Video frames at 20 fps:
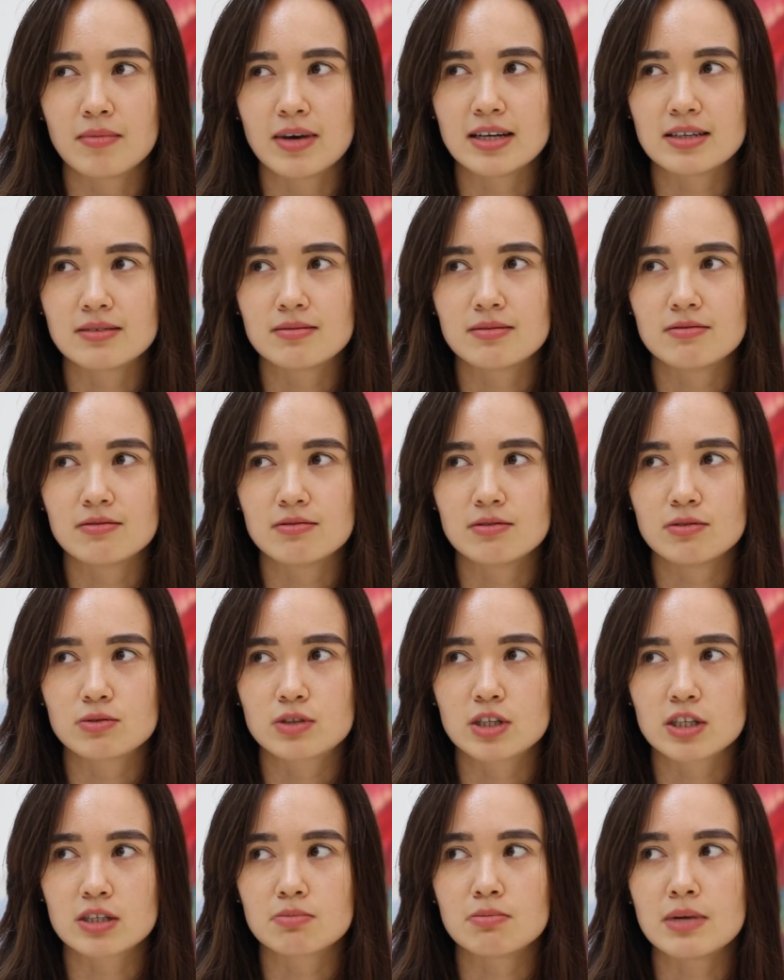It
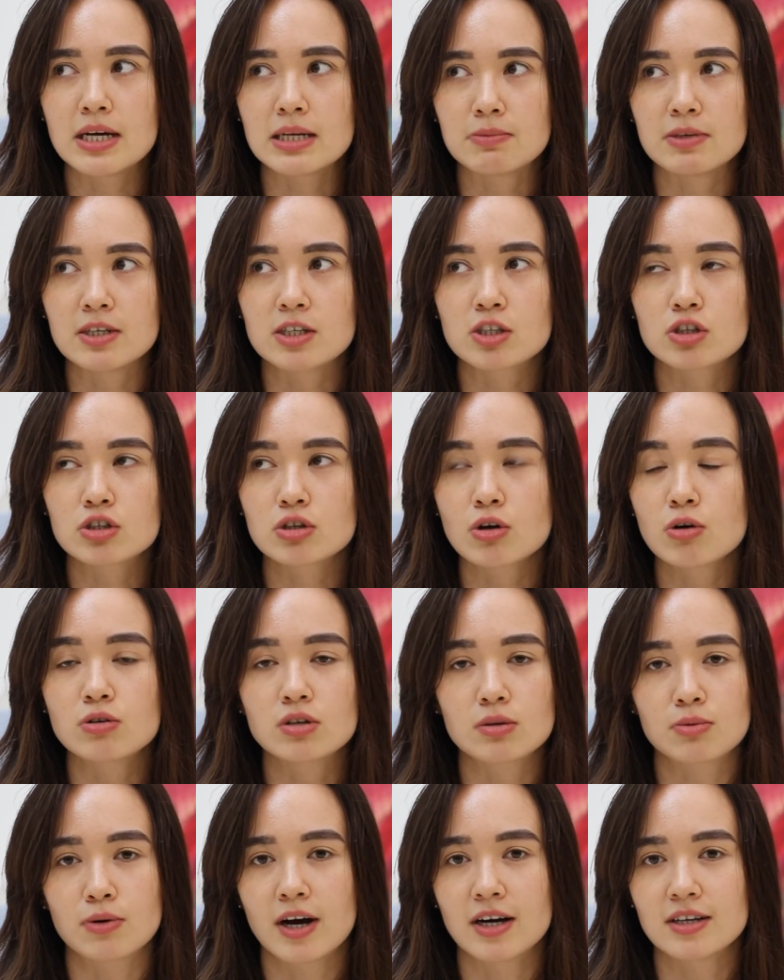just made me so
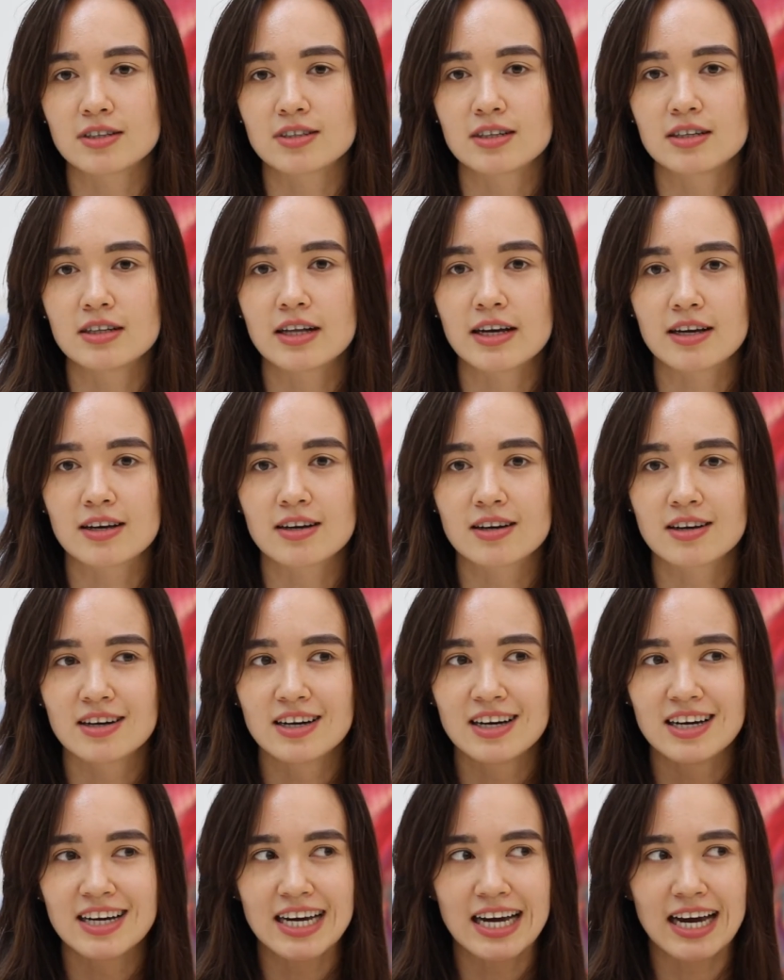depressed. Like,
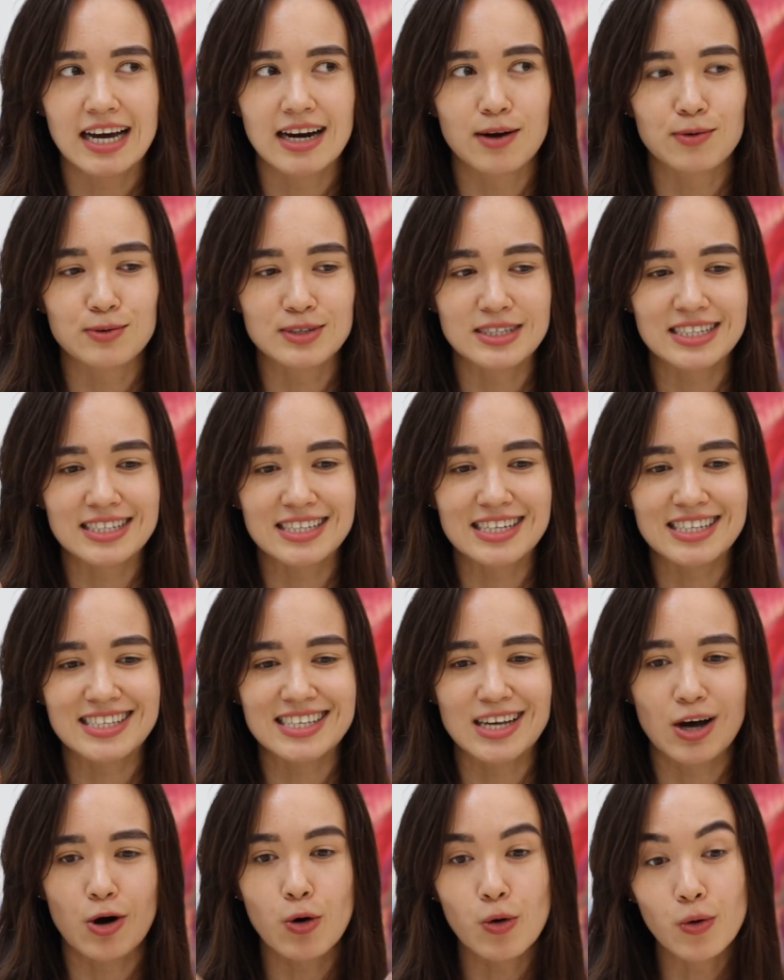and I was in this
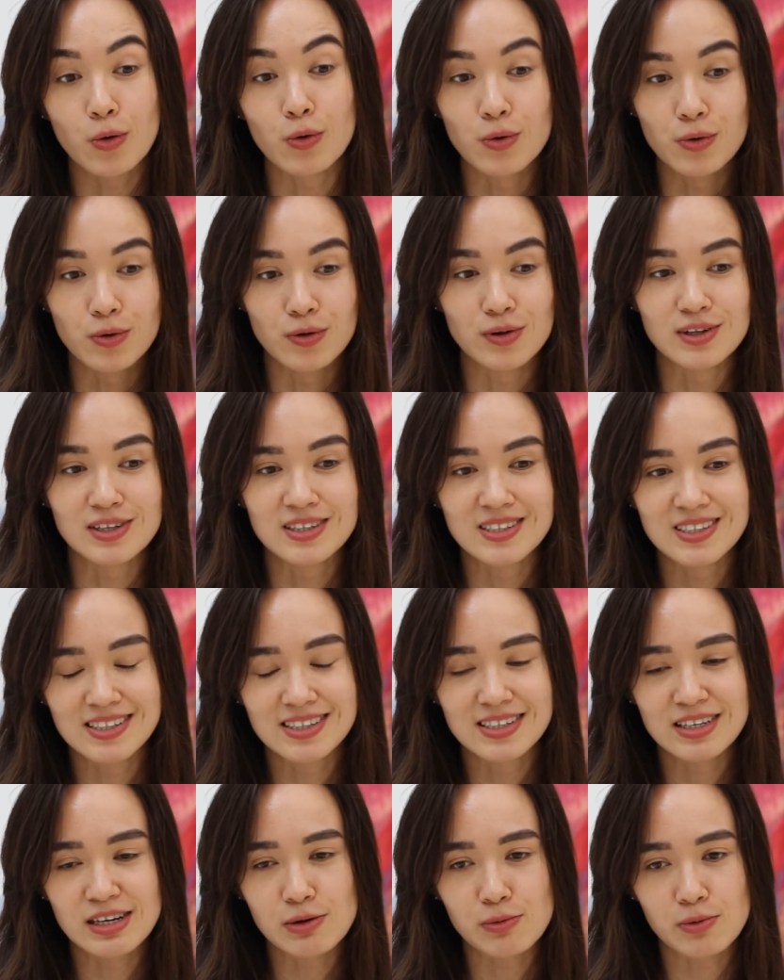hole
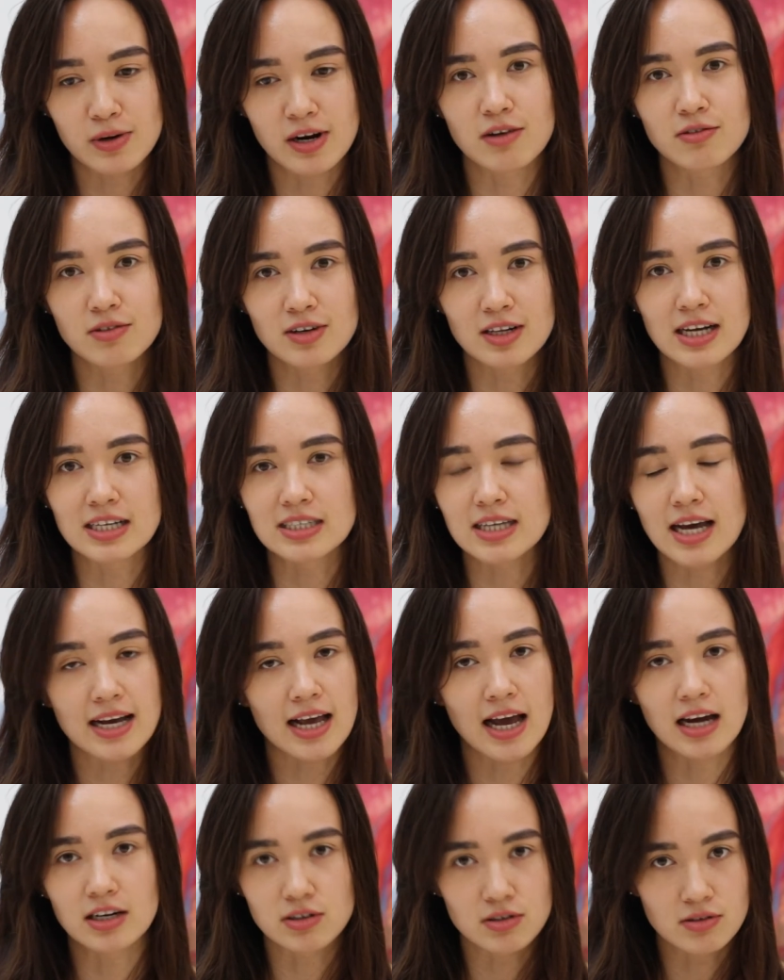when I realized I
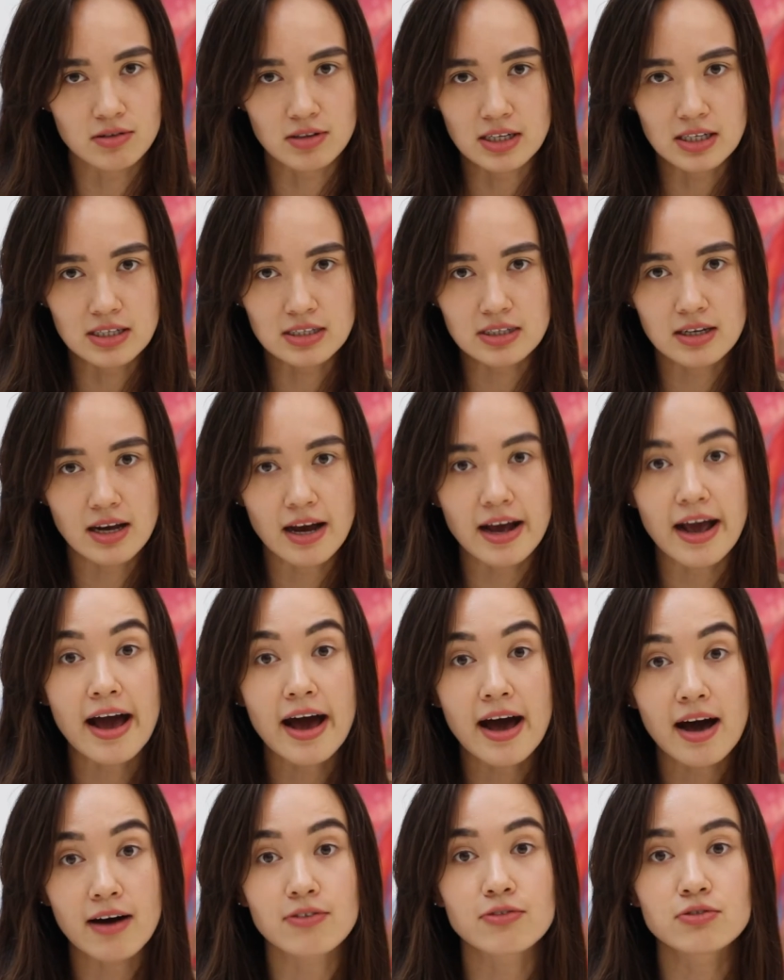can't do this. I
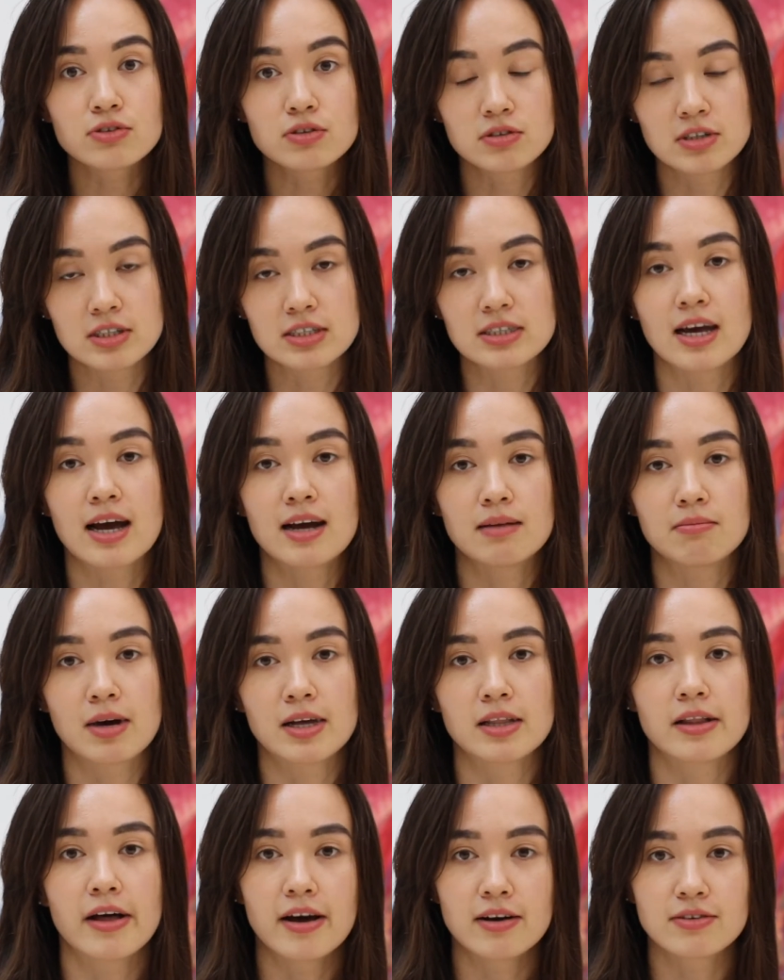have to design my
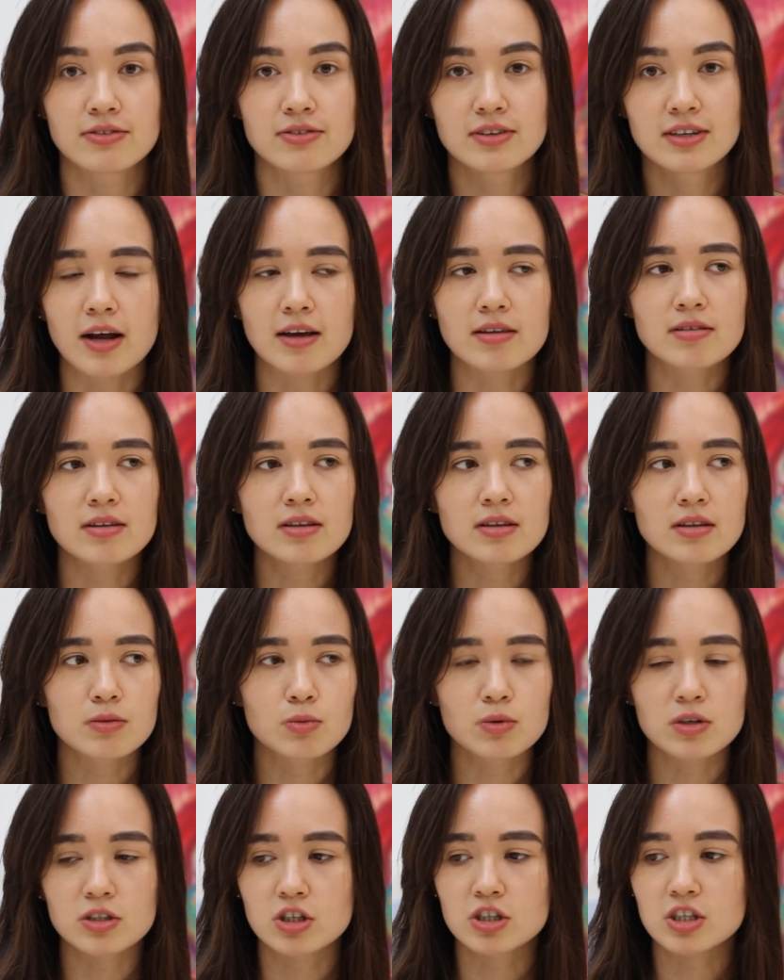life. I think there
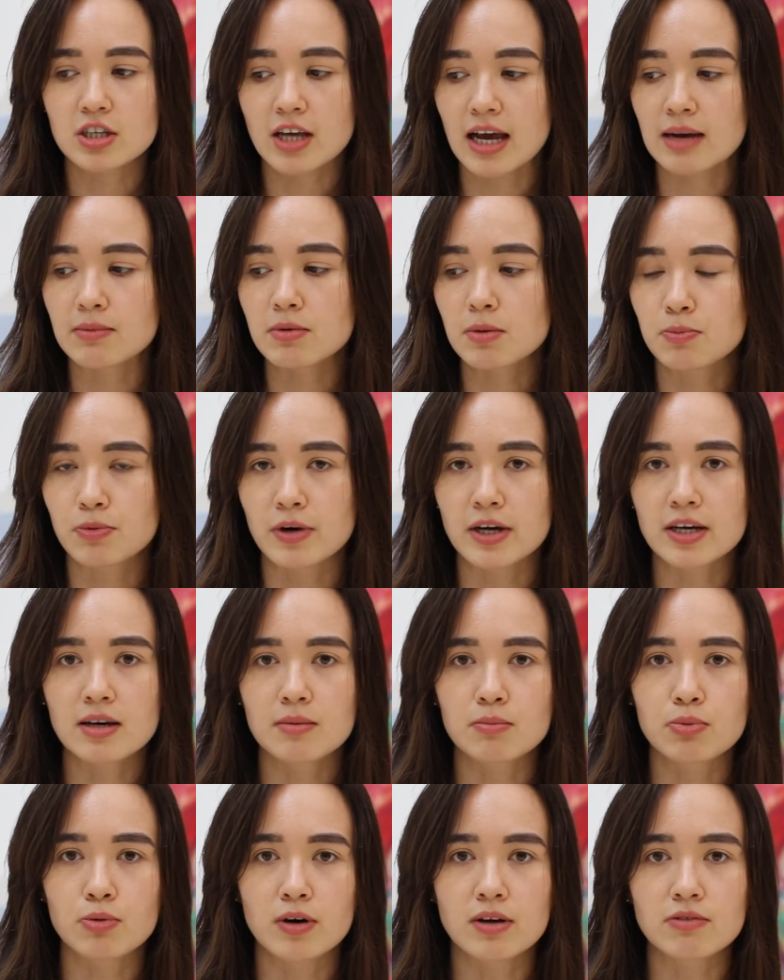just came a
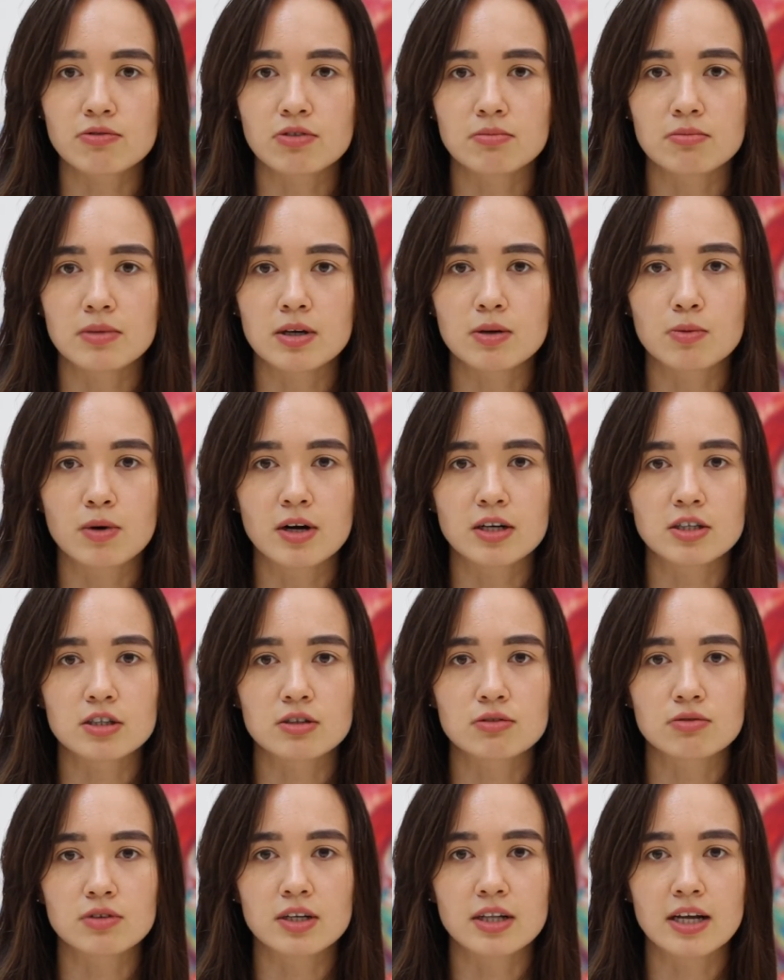breaking point for me where I
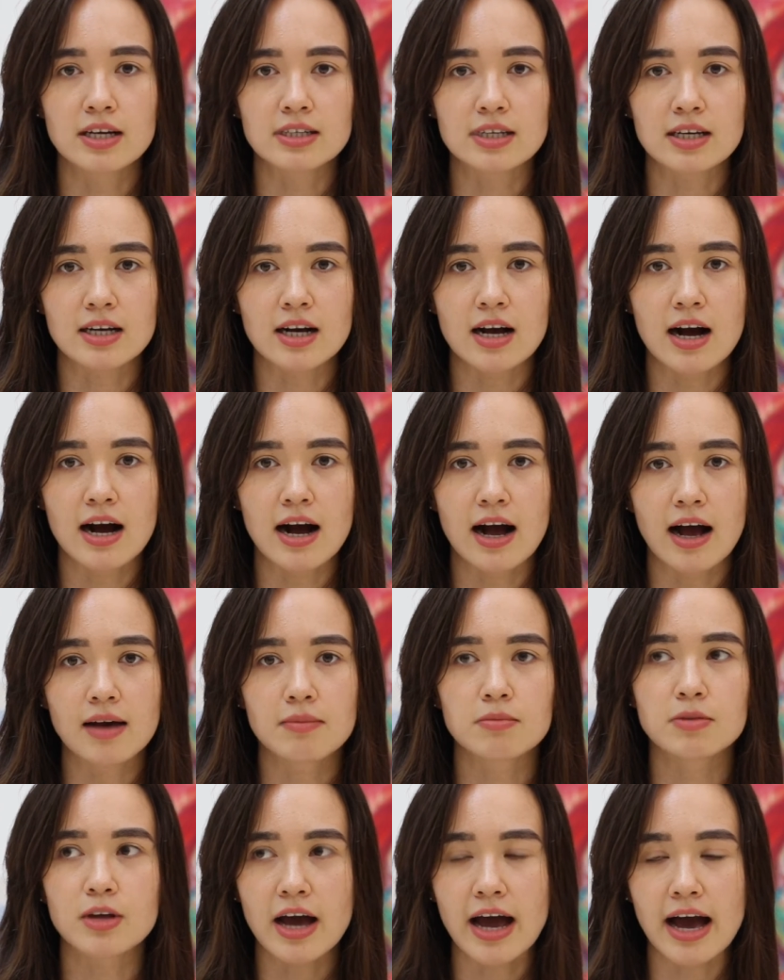just realized like
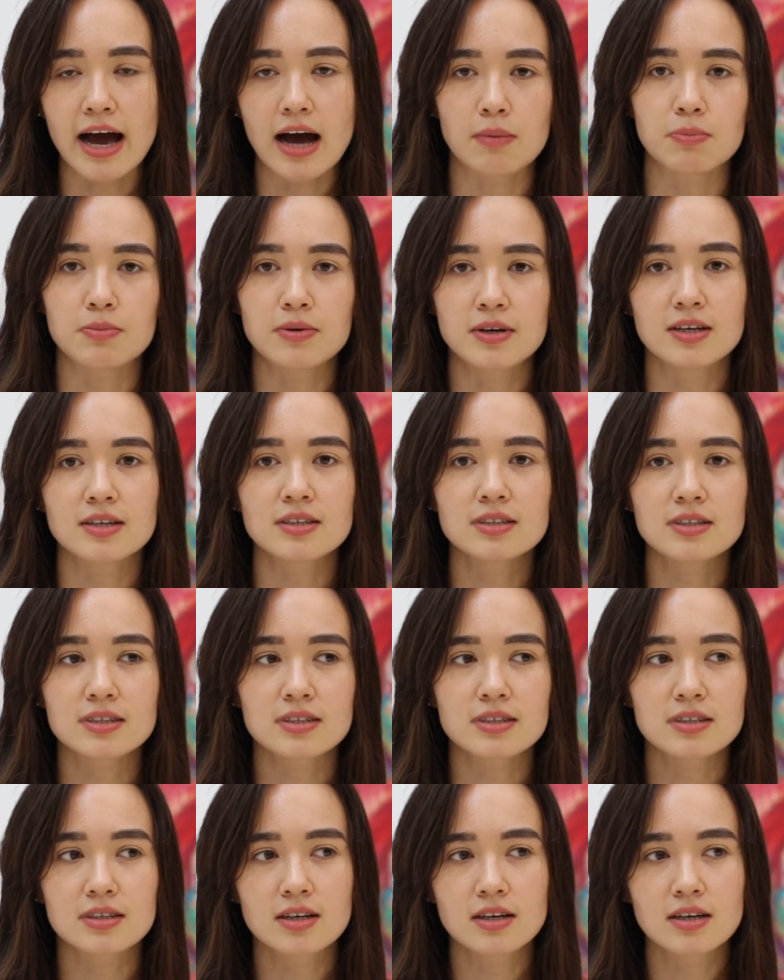I'm the happiest